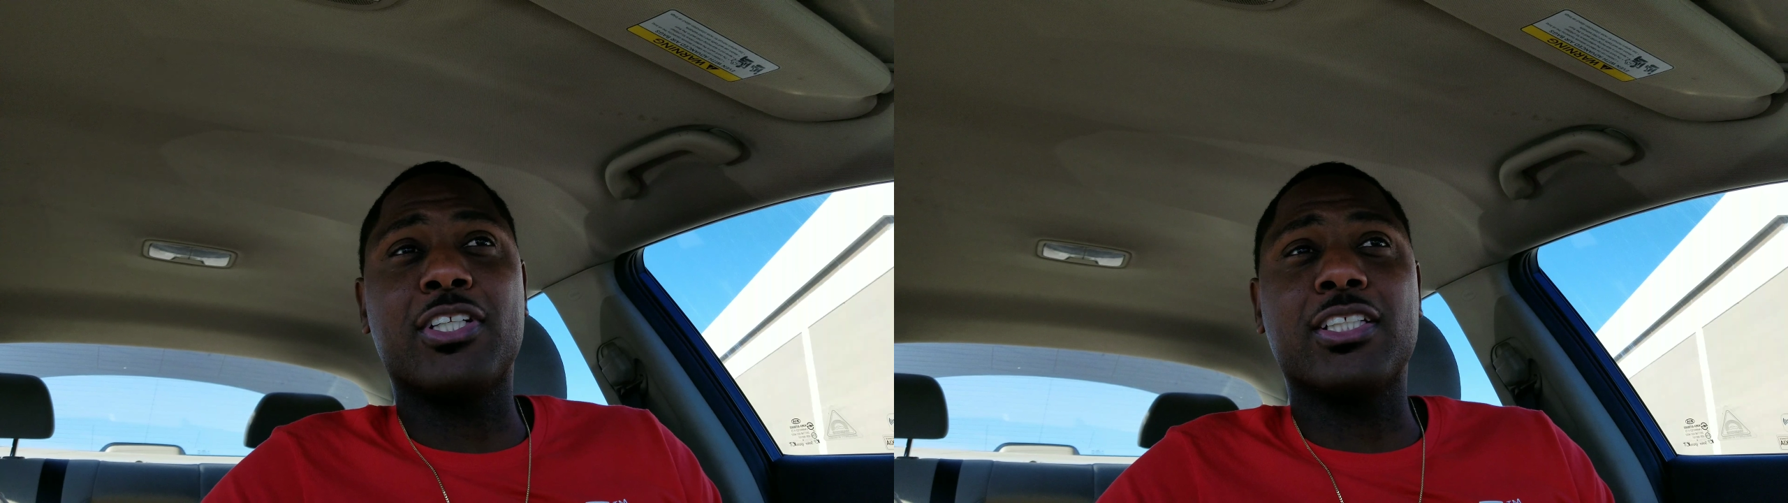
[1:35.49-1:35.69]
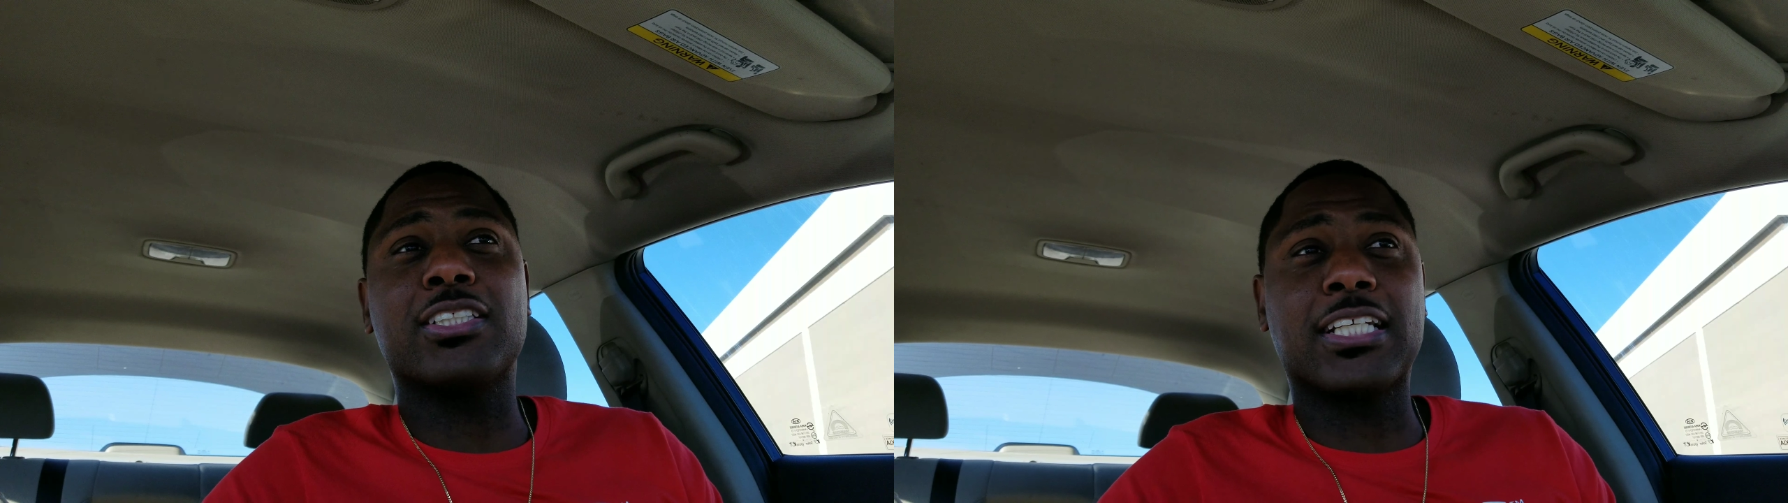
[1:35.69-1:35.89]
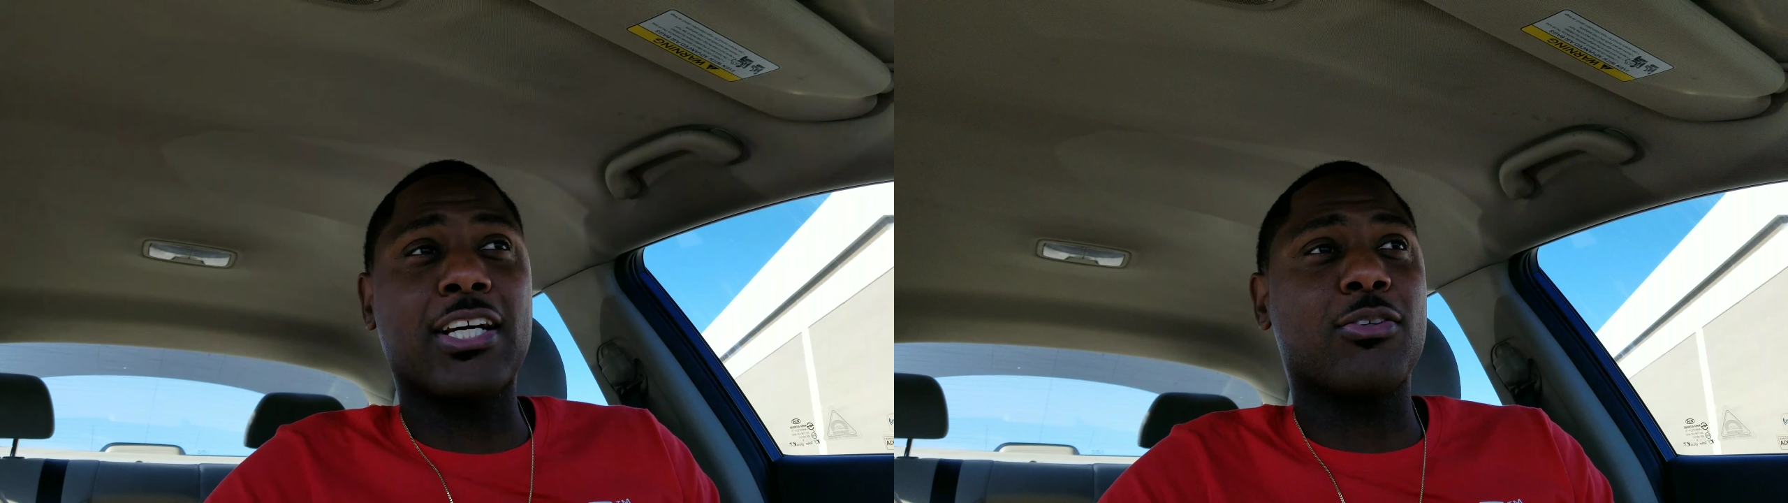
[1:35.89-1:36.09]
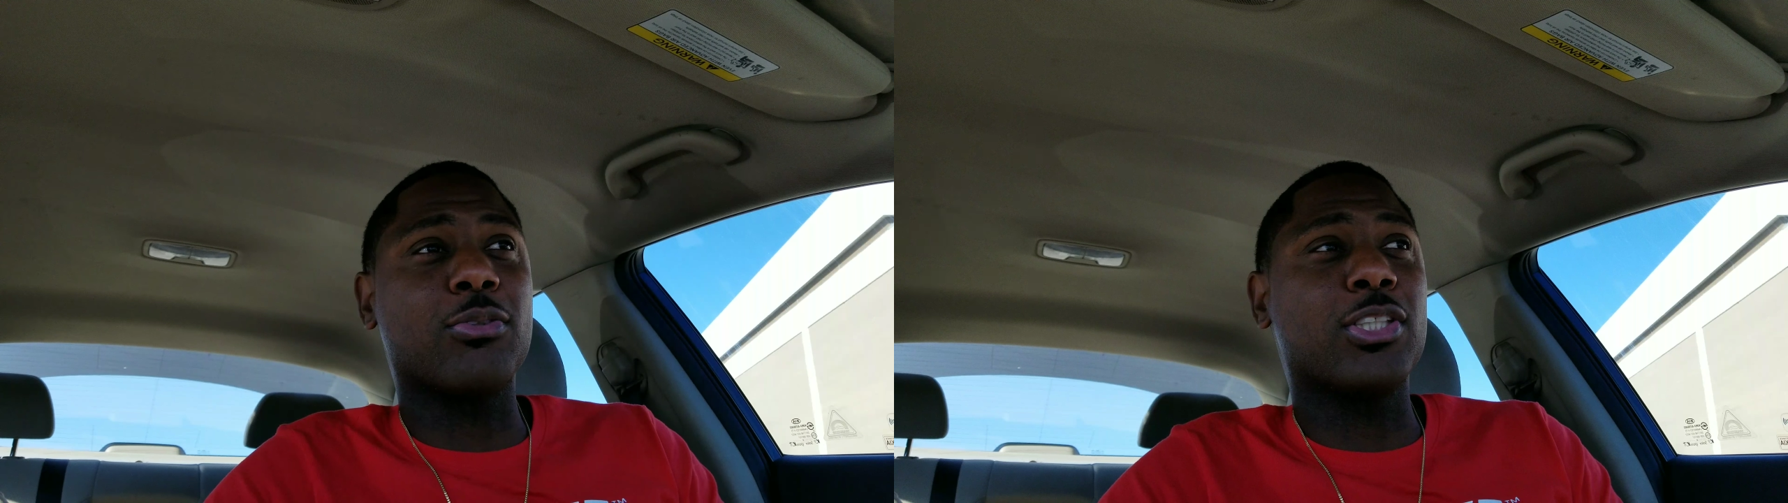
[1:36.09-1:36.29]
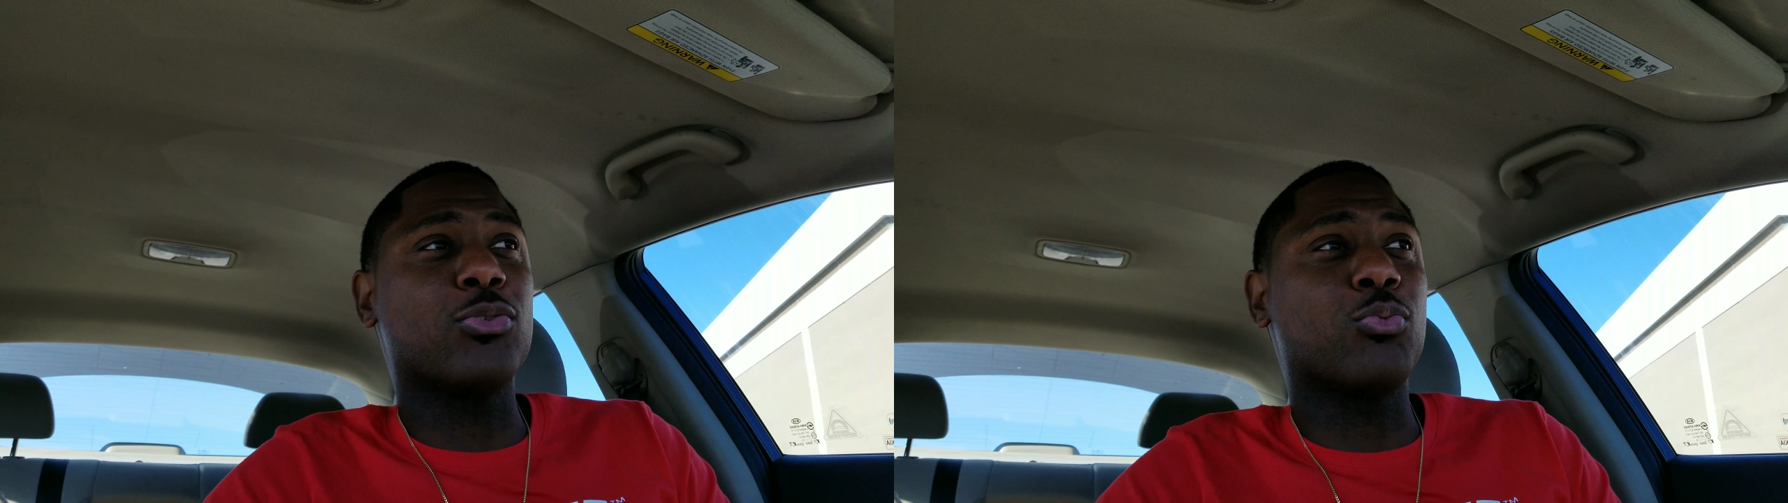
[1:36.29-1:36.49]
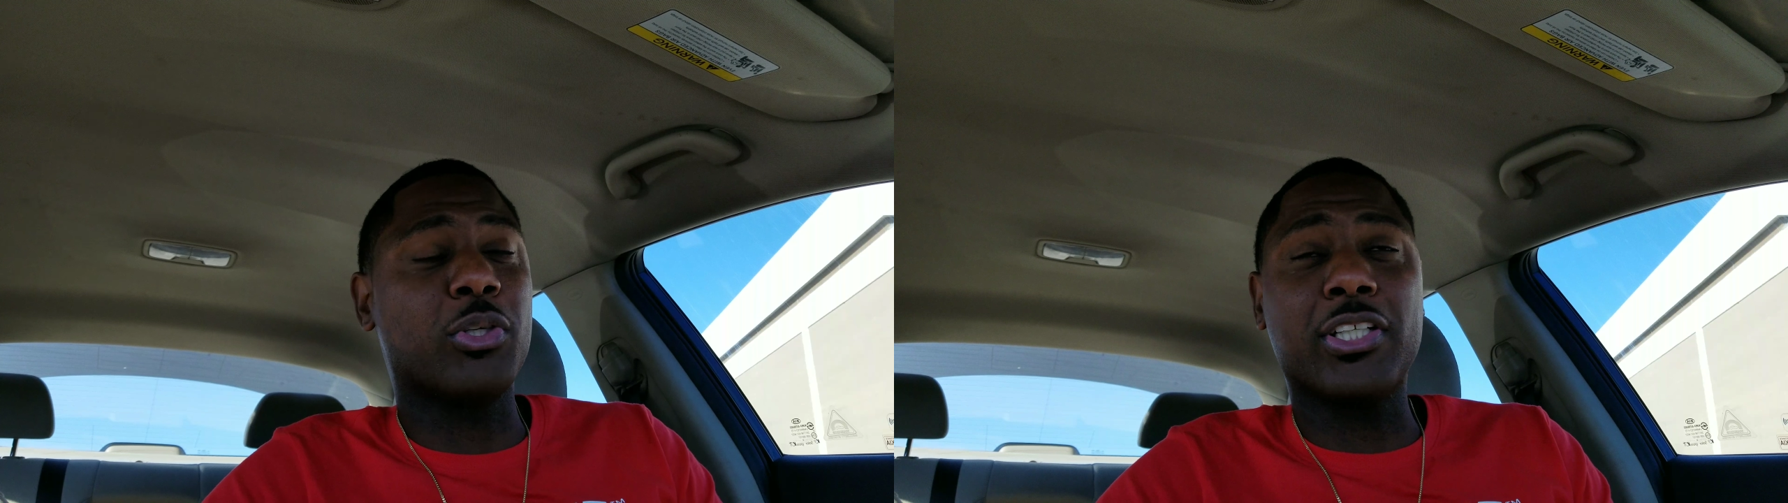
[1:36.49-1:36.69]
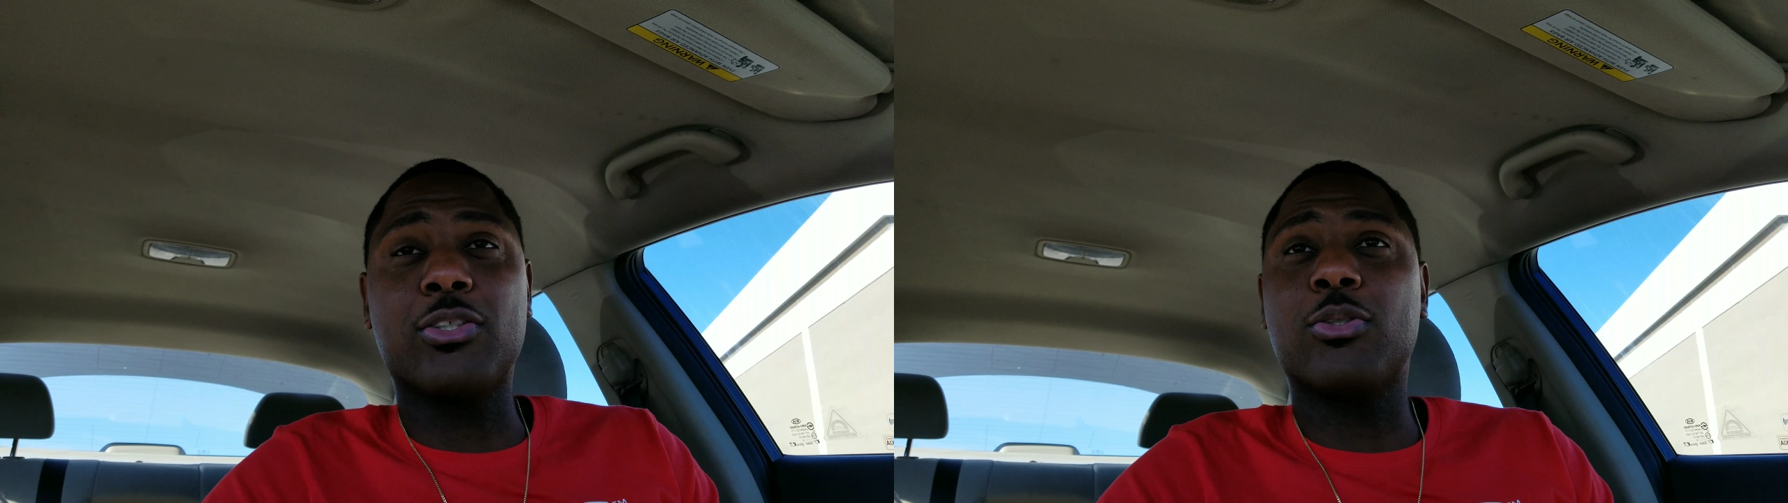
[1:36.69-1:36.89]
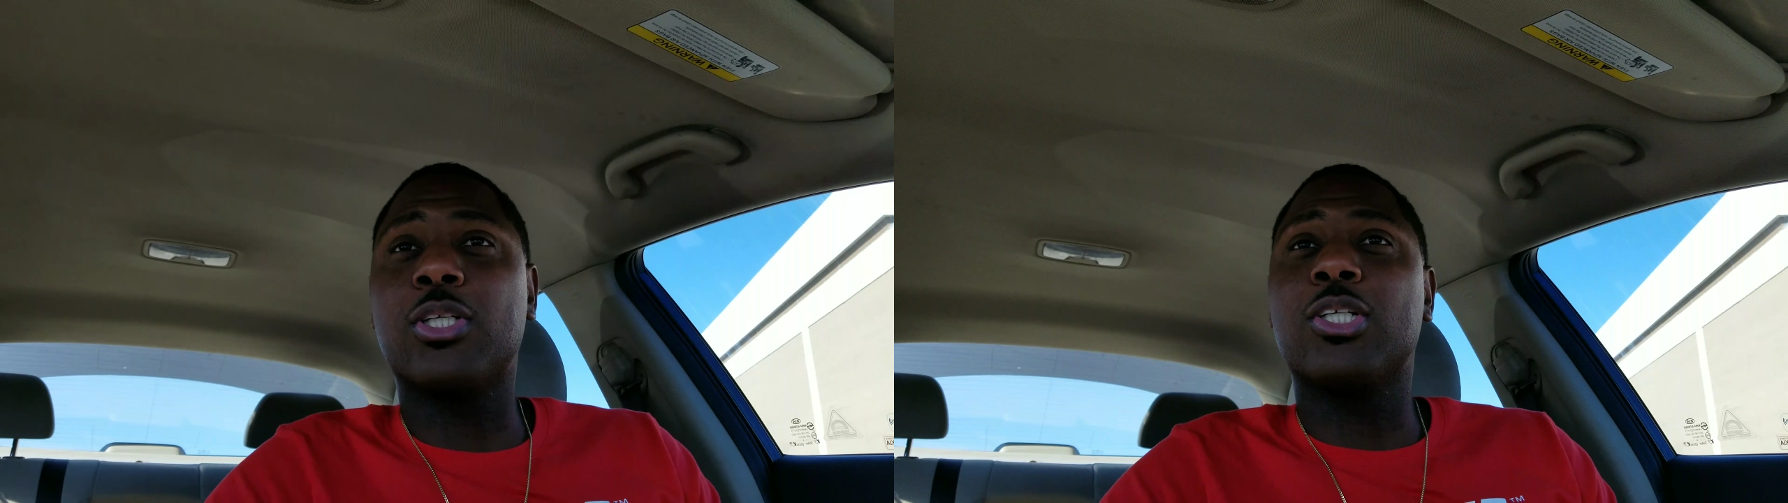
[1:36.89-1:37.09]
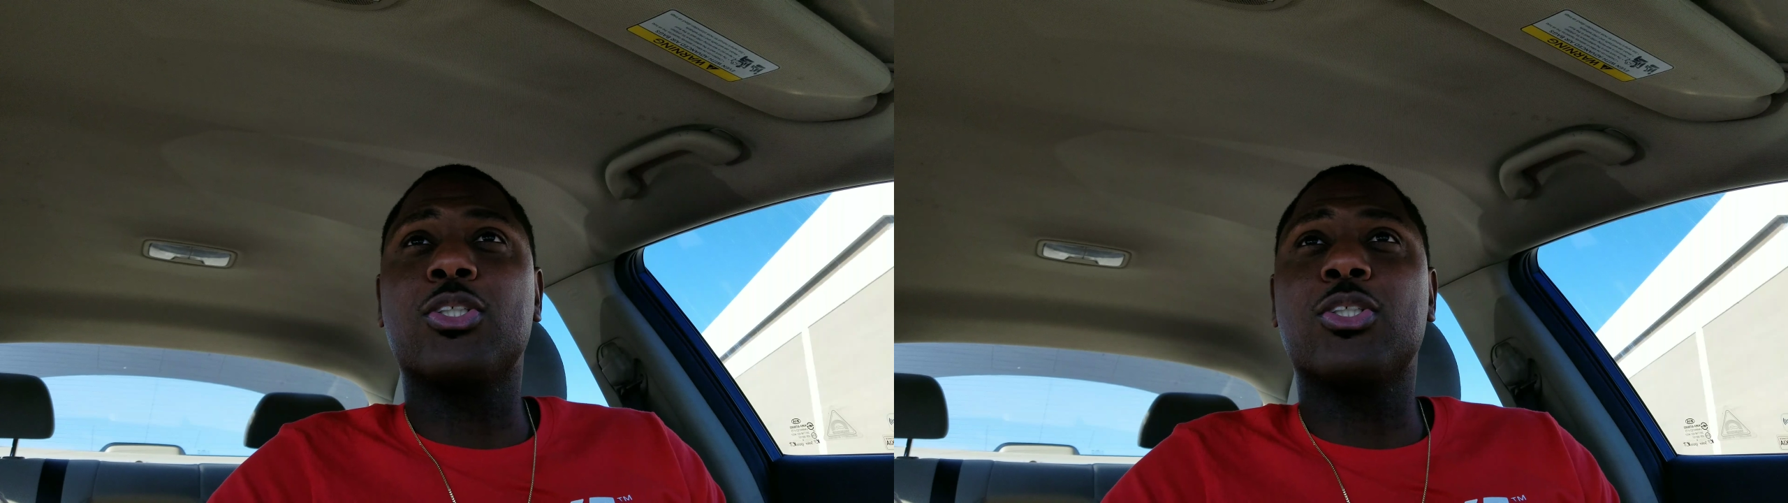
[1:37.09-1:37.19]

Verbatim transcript: discount as well.